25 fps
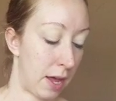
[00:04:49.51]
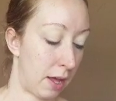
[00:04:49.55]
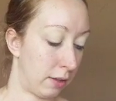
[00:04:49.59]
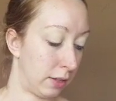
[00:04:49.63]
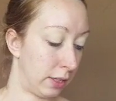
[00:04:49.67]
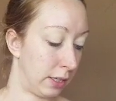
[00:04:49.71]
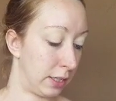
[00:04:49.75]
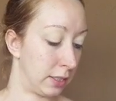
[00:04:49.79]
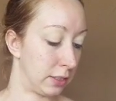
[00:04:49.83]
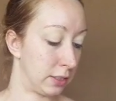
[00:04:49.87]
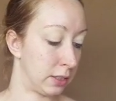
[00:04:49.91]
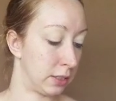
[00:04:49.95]

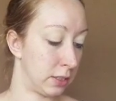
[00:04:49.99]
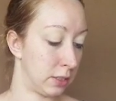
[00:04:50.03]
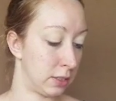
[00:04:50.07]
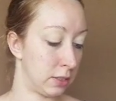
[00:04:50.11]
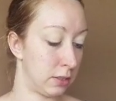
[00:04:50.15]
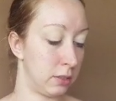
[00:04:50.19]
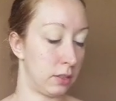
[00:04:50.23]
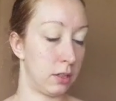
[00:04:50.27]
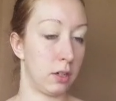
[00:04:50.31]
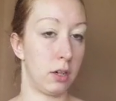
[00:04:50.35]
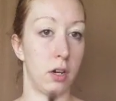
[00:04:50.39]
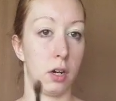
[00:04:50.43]

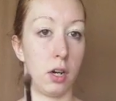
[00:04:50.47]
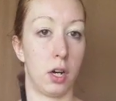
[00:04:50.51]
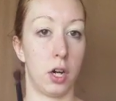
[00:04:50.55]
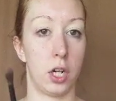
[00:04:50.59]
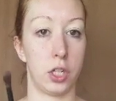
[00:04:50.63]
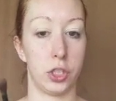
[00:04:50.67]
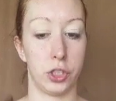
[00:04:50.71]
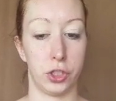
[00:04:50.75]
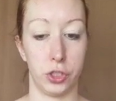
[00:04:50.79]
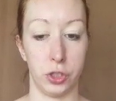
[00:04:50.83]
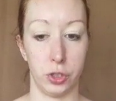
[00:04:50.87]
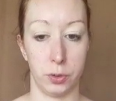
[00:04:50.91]
palettes
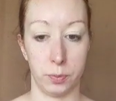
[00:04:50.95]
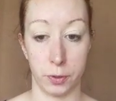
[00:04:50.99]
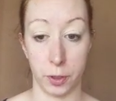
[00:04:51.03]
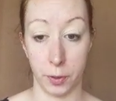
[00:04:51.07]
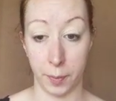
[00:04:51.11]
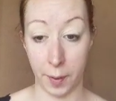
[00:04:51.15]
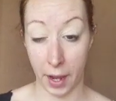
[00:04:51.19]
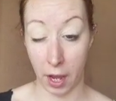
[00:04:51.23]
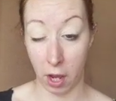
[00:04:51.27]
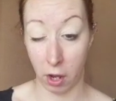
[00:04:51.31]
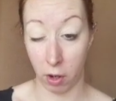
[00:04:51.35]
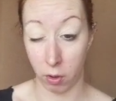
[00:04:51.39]
are
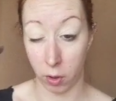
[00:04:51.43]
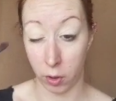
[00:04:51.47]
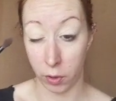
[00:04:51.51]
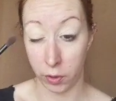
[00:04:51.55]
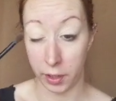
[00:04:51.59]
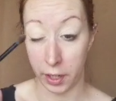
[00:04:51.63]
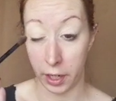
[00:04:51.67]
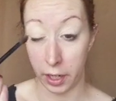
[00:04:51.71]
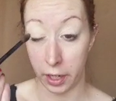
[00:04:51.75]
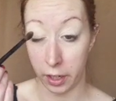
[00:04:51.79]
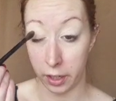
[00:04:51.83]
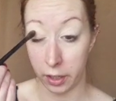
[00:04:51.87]
super
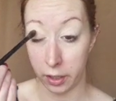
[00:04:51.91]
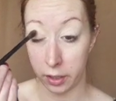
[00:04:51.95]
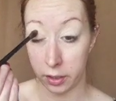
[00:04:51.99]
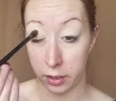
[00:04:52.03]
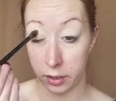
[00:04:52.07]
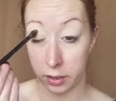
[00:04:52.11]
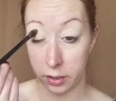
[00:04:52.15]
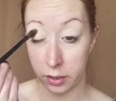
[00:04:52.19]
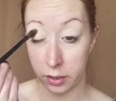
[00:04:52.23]
powdery.